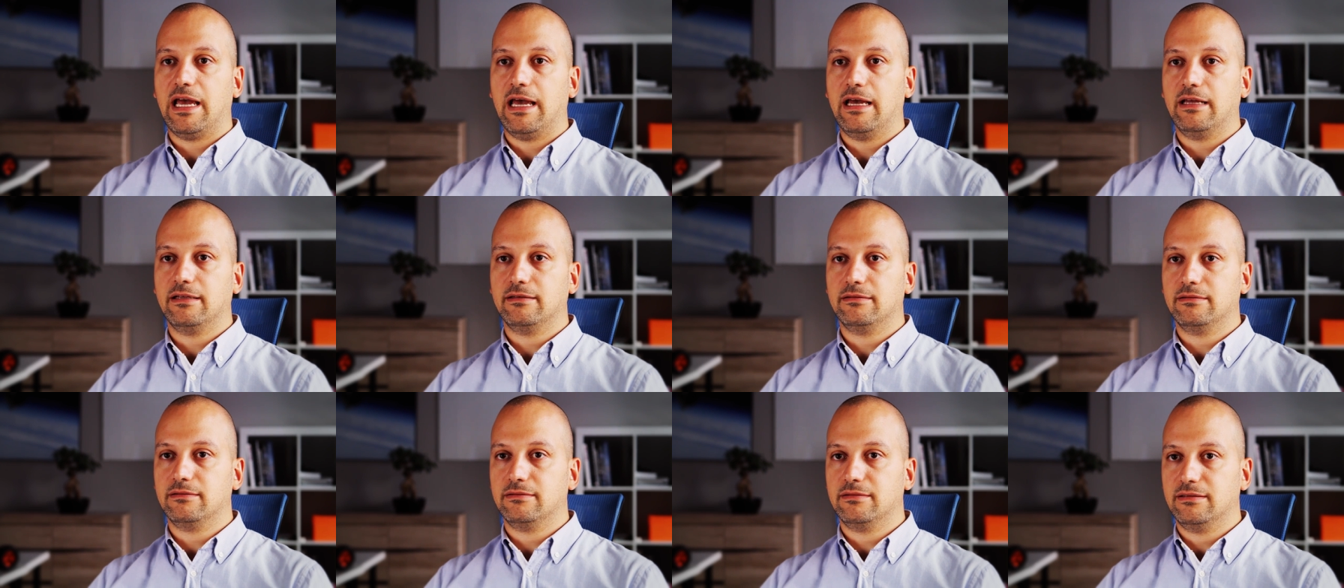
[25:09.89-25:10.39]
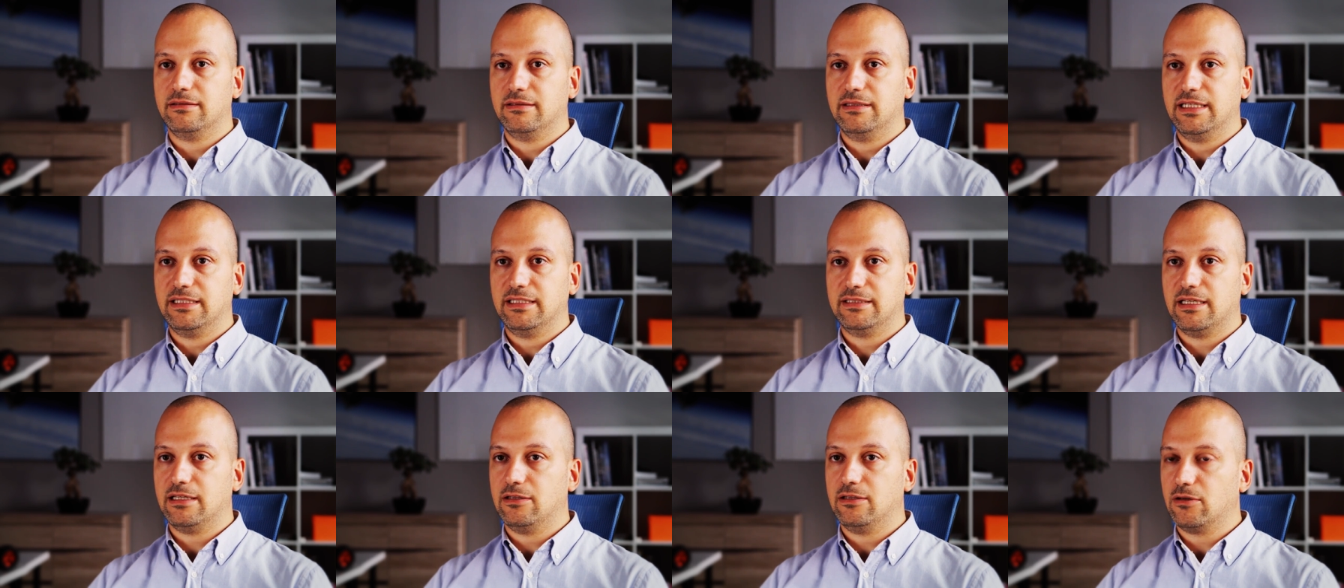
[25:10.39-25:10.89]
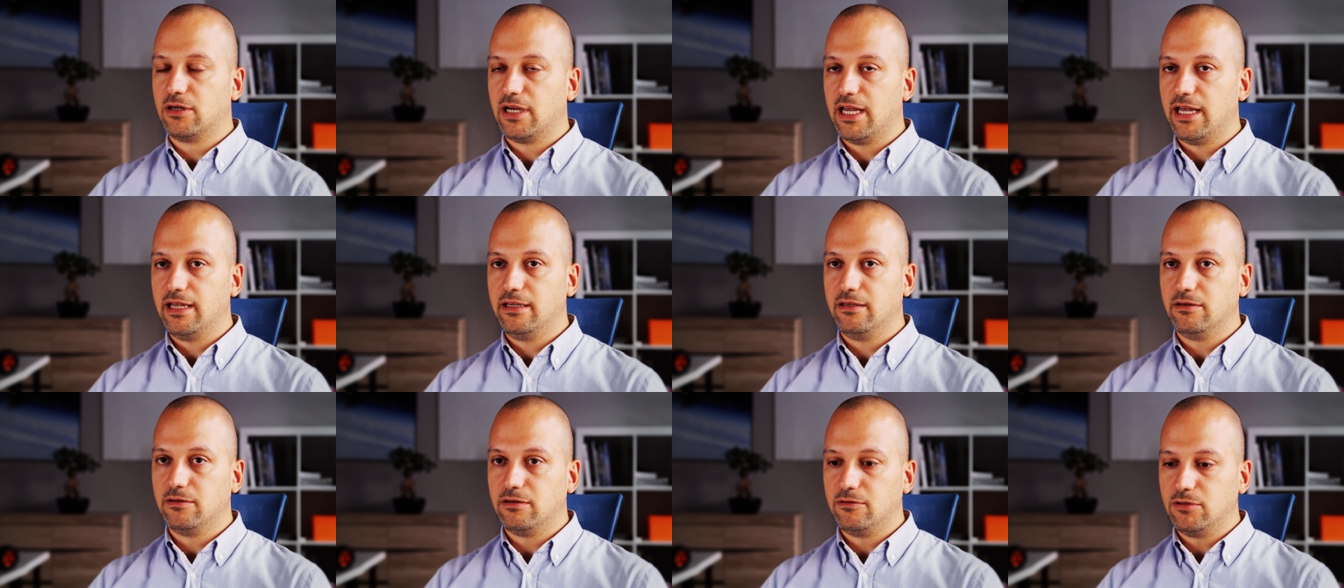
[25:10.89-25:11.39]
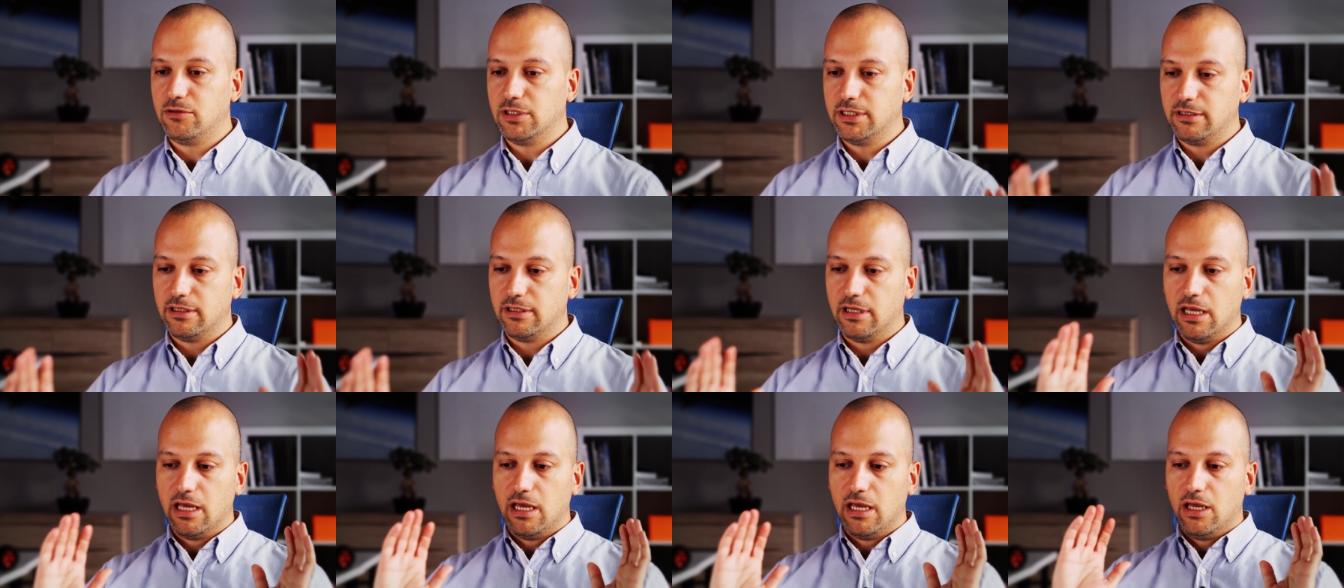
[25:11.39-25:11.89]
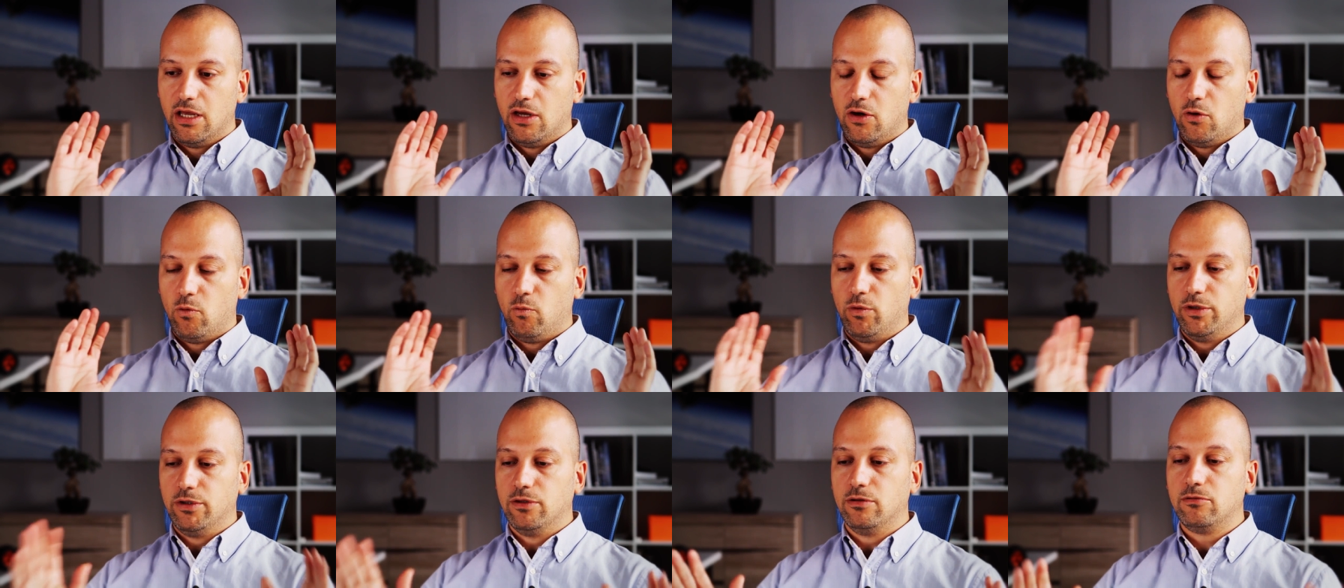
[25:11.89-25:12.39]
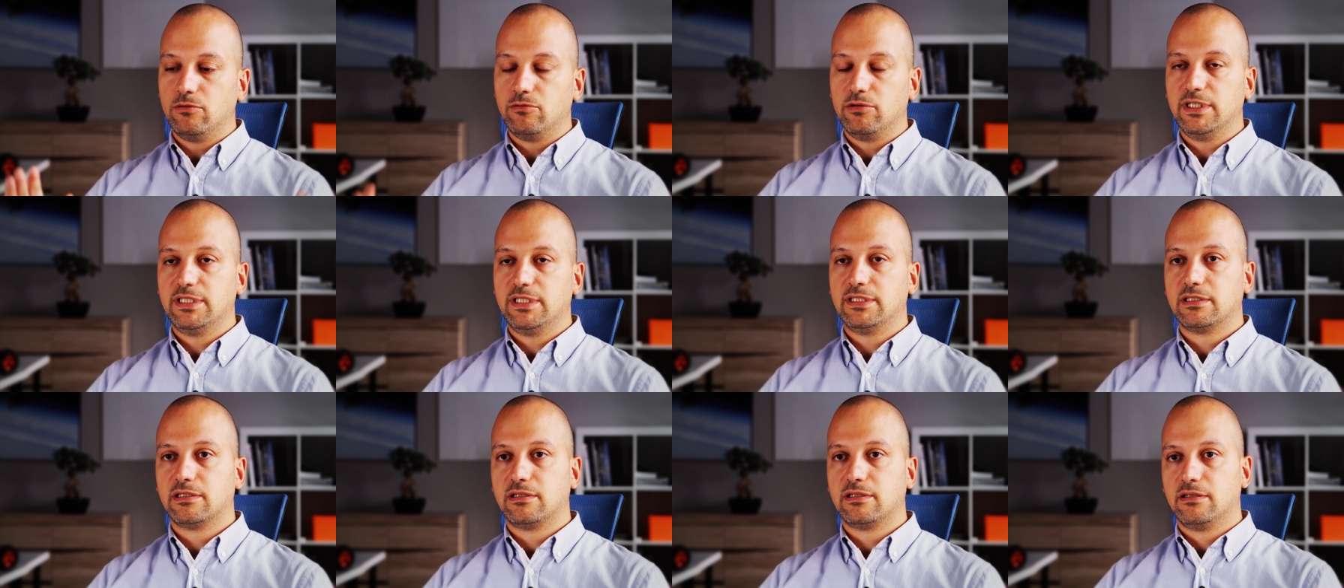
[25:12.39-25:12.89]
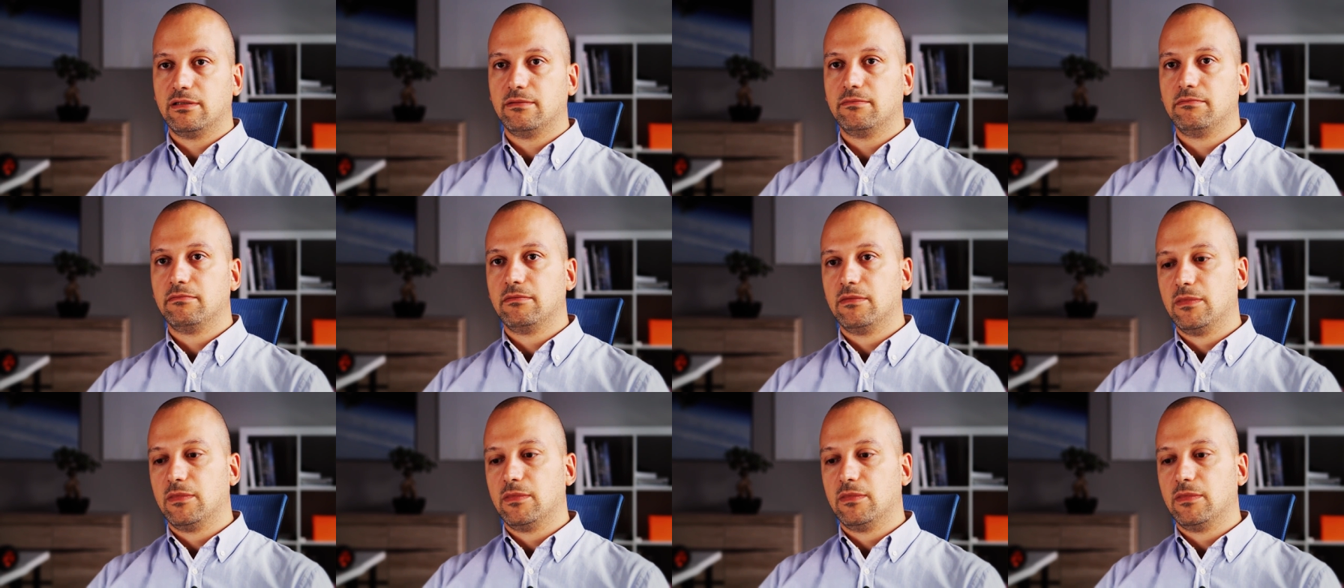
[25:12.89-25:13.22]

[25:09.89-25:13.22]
And they said, okay, you know what? We don't risk.